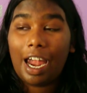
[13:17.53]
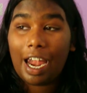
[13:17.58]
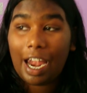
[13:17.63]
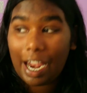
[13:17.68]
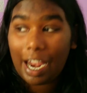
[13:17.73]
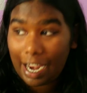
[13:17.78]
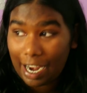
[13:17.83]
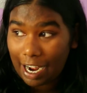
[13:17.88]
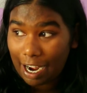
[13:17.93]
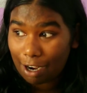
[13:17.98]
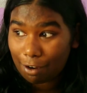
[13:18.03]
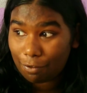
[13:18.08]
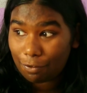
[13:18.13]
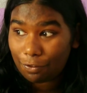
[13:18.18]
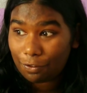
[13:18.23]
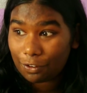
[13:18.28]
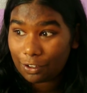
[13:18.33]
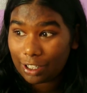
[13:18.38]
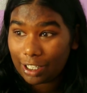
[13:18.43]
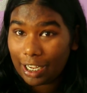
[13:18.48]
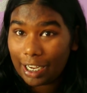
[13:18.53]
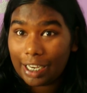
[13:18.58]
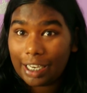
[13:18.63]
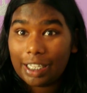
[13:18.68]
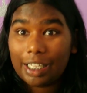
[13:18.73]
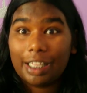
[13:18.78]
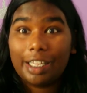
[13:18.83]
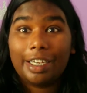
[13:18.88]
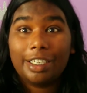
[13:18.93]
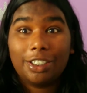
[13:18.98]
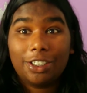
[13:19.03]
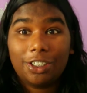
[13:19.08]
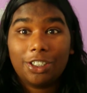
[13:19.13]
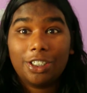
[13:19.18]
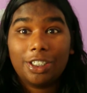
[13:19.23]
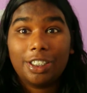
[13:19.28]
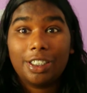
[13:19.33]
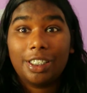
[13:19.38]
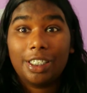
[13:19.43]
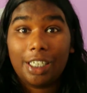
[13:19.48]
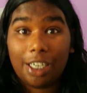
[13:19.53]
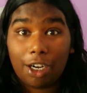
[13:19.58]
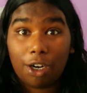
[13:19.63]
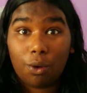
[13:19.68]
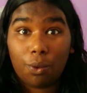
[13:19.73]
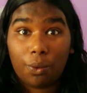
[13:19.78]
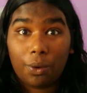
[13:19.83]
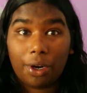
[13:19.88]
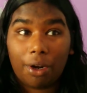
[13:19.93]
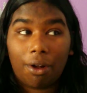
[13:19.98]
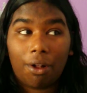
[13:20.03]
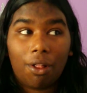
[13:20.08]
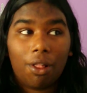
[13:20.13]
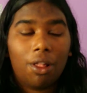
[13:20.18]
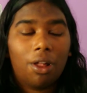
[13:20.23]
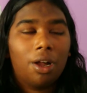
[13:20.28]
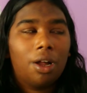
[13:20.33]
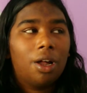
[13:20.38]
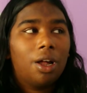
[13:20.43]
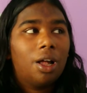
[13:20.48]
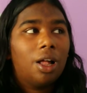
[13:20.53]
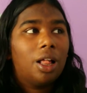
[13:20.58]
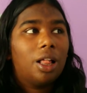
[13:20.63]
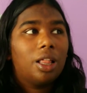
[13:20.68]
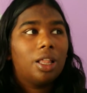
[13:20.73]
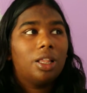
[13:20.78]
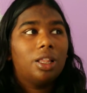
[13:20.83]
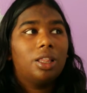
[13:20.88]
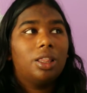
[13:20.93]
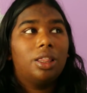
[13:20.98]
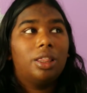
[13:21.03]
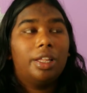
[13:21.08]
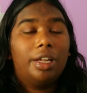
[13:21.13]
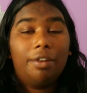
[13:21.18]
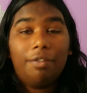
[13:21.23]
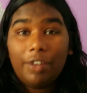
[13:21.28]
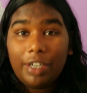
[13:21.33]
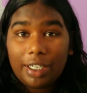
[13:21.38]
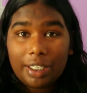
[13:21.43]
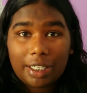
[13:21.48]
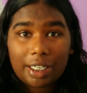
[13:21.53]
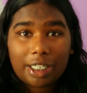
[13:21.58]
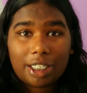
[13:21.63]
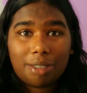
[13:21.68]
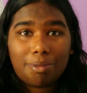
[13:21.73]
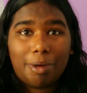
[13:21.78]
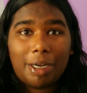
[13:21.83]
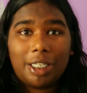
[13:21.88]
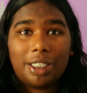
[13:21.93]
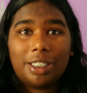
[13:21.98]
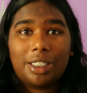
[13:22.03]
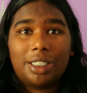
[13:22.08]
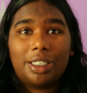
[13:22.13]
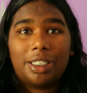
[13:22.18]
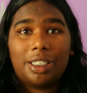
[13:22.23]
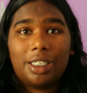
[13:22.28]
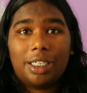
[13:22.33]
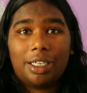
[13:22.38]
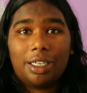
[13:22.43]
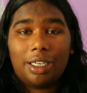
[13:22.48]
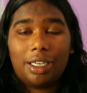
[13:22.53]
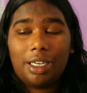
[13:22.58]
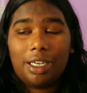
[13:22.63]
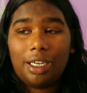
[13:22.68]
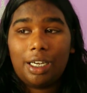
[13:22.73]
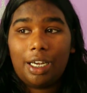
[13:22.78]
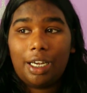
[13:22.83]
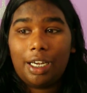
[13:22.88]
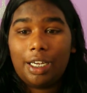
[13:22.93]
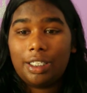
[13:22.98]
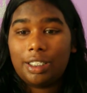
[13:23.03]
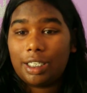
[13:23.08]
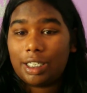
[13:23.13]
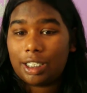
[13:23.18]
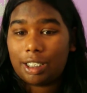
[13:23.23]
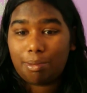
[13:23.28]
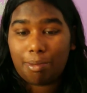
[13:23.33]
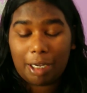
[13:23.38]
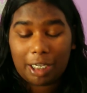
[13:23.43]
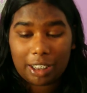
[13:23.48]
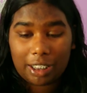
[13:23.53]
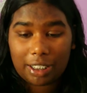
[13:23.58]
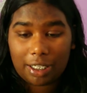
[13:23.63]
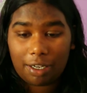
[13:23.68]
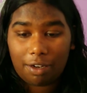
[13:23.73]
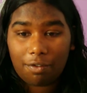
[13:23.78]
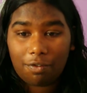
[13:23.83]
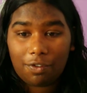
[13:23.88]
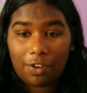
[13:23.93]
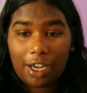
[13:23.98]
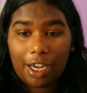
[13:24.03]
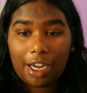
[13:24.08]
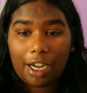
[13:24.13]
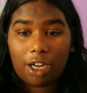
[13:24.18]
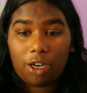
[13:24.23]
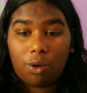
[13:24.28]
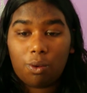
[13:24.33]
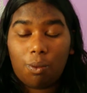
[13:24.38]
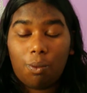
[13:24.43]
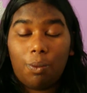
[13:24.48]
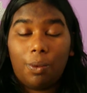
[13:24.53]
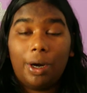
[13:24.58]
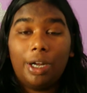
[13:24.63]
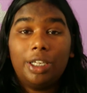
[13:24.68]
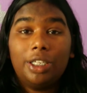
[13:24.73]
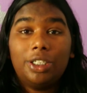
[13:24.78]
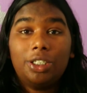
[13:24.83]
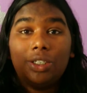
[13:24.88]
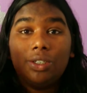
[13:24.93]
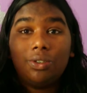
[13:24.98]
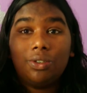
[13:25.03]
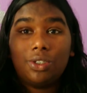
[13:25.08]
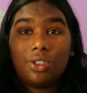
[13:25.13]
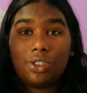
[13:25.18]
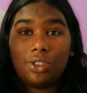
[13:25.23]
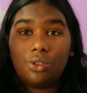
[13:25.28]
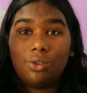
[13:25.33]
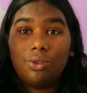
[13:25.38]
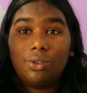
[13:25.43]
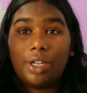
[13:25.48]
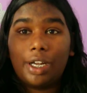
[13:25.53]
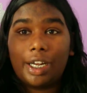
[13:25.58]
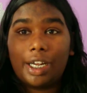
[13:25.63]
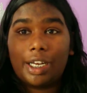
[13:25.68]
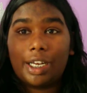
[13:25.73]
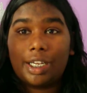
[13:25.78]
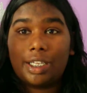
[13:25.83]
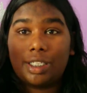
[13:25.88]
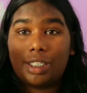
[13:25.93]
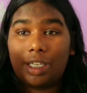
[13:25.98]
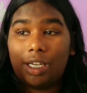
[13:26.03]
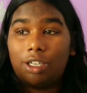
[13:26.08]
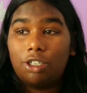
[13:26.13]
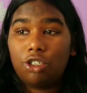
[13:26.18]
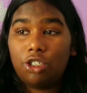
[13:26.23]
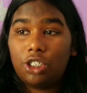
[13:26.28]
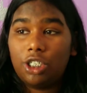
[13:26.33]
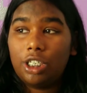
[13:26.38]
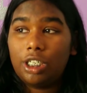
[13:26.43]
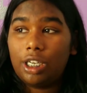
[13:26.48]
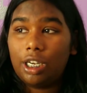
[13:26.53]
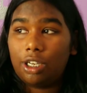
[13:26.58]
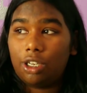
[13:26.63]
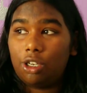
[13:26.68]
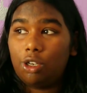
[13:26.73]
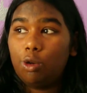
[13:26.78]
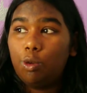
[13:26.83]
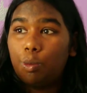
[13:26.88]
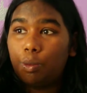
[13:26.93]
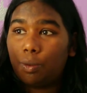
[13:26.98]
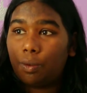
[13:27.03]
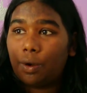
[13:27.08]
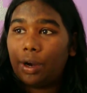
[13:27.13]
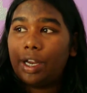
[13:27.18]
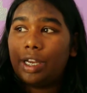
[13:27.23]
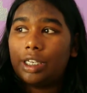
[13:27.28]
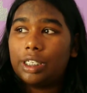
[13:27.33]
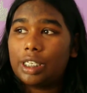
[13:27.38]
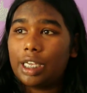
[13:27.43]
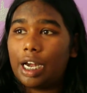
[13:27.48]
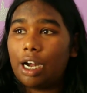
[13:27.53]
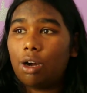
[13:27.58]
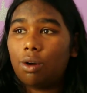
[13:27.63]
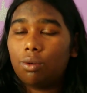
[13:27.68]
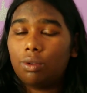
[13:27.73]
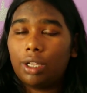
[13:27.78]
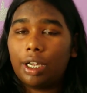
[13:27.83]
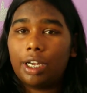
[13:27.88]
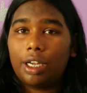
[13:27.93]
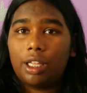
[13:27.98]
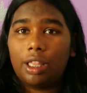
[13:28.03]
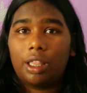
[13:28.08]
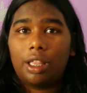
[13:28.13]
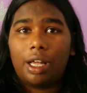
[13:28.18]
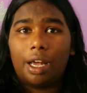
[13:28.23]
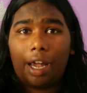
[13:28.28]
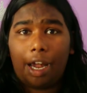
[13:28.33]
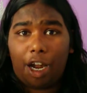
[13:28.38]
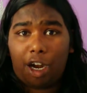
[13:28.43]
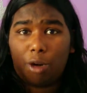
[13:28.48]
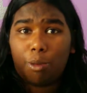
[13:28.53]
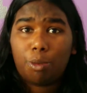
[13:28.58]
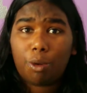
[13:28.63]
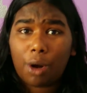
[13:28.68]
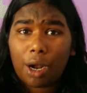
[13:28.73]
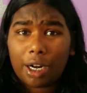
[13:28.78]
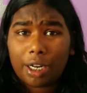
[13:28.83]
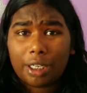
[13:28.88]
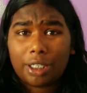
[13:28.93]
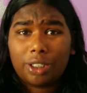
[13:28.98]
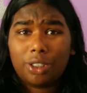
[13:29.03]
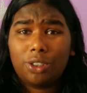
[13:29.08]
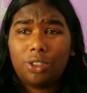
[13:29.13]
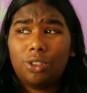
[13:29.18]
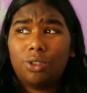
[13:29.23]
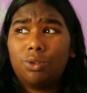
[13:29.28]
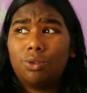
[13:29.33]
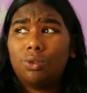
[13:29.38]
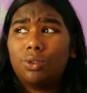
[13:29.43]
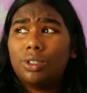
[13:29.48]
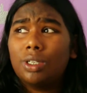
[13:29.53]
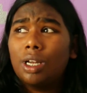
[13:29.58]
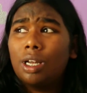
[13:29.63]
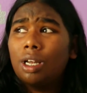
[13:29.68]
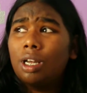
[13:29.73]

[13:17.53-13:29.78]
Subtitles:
AF. Like, let's just get real. Living's expense is expensive. And once you do like an Excel sheet and you break down like the hair products you use,